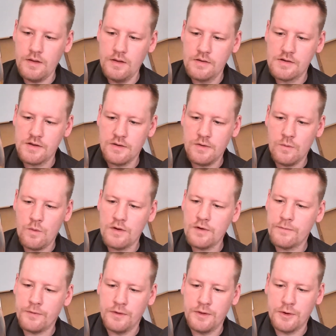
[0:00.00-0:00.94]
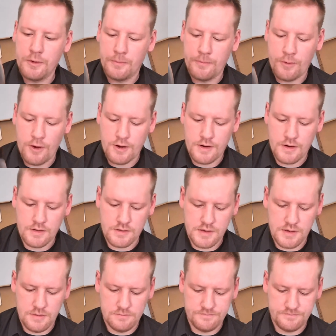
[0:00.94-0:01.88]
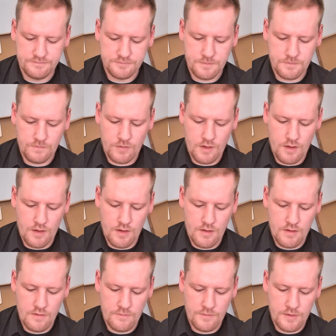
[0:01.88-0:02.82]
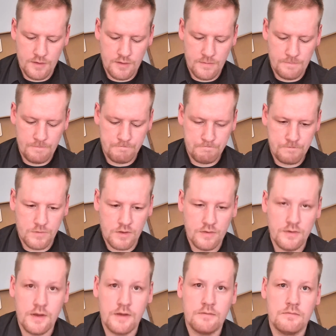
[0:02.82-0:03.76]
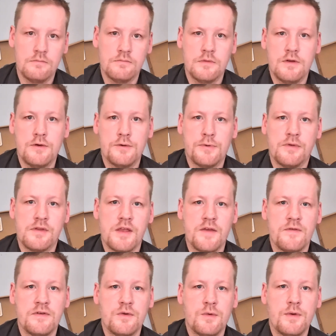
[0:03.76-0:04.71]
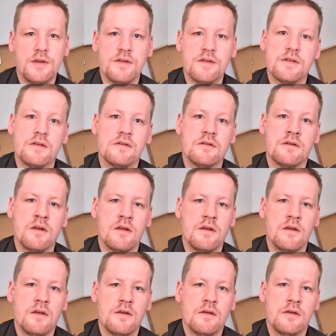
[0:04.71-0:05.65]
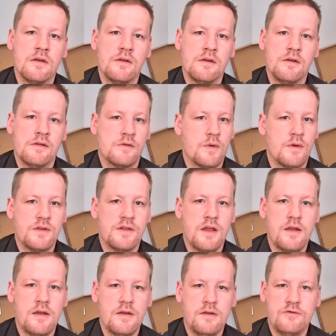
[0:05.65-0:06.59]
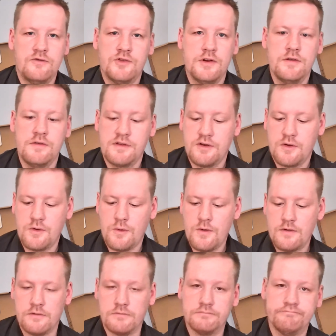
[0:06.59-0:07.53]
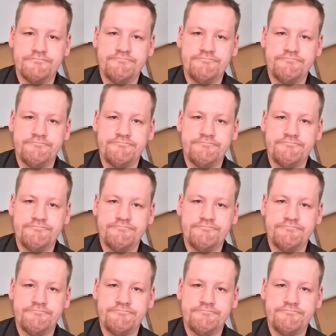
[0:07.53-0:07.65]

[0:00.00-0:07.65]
it's a wonderful little product of um, that the earth has given to us, and so I say, cheers to corn